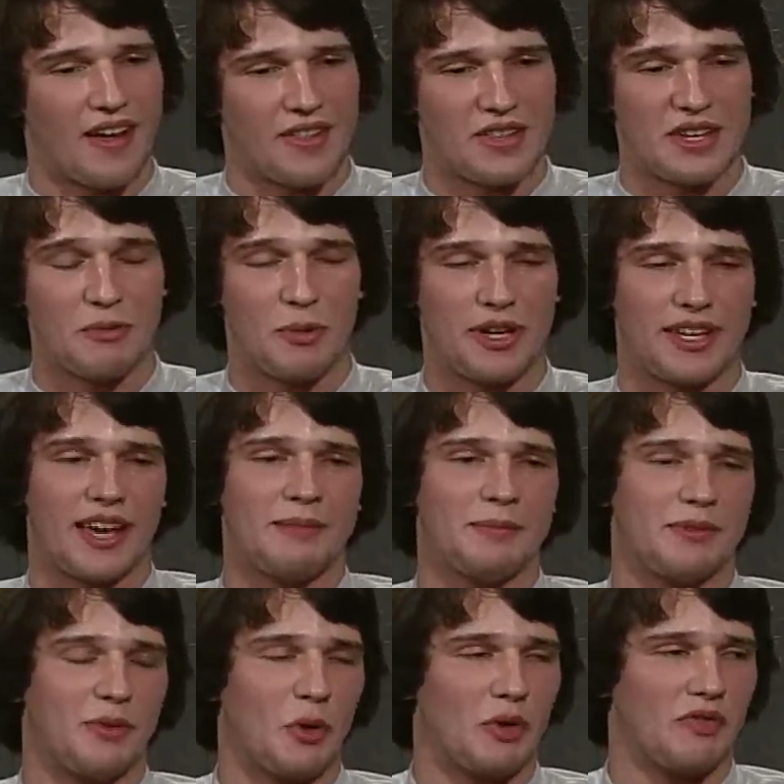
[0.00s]
the weekend
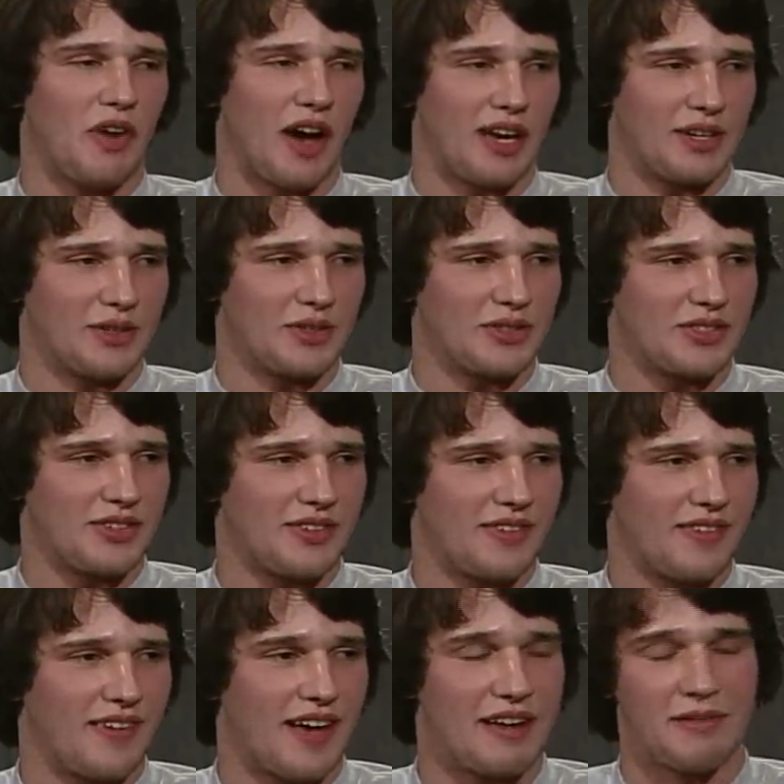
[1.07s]
before finals,
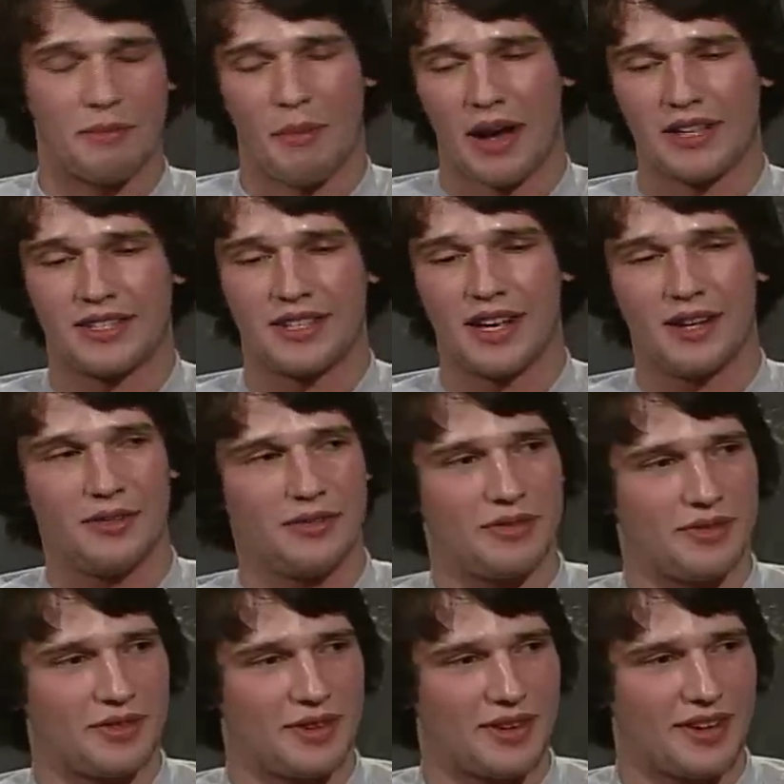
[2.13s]
and myself. You were
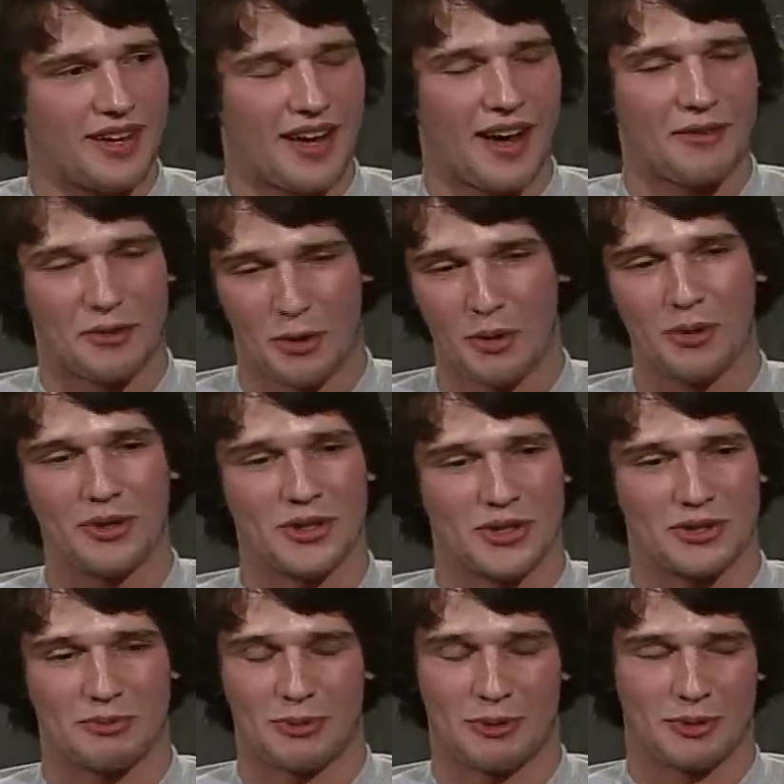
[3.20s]
studying, right? Of
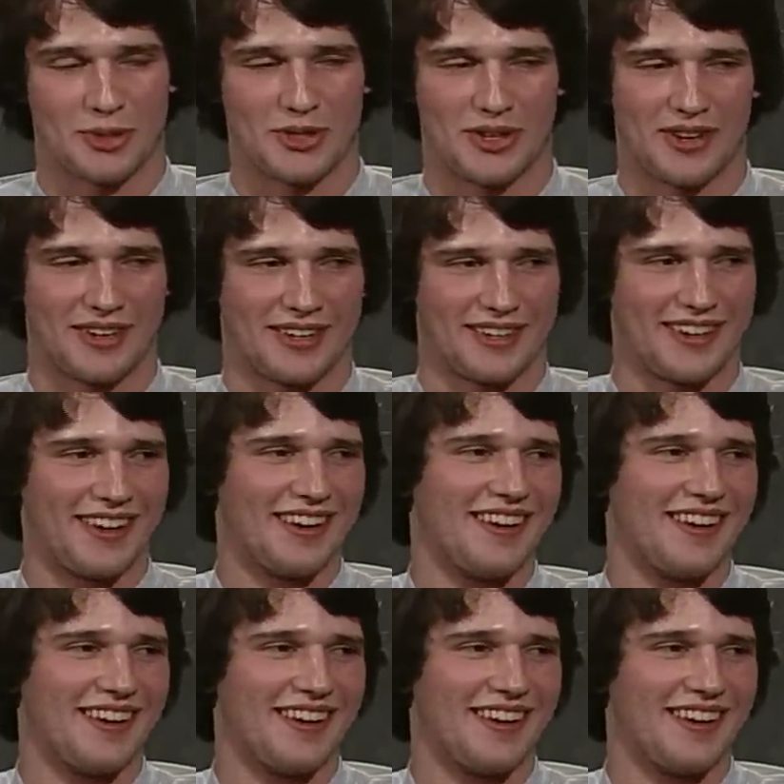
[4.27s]
course, we were studying.